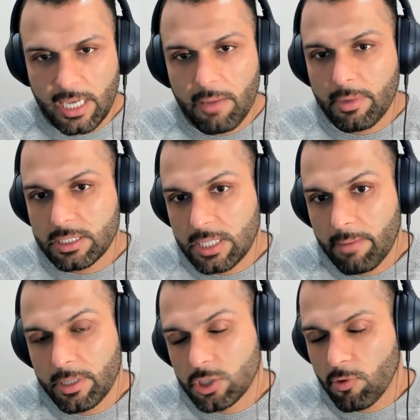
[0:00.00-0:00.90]
eight months, 10
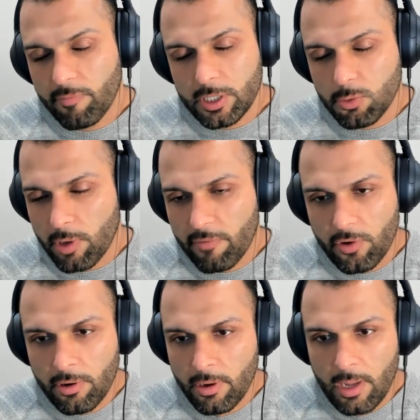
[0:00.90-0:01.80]
months, 12 months,
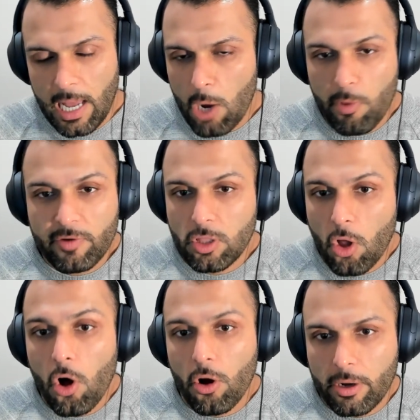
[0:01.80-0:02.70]
whatever, however
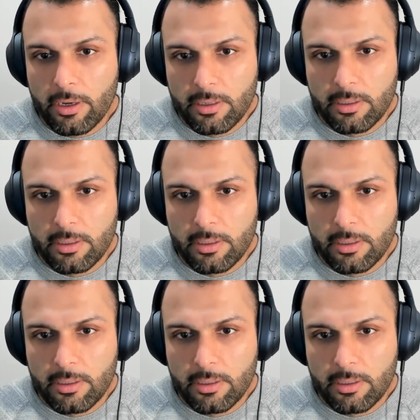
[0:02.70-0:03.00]
long mm-hmm.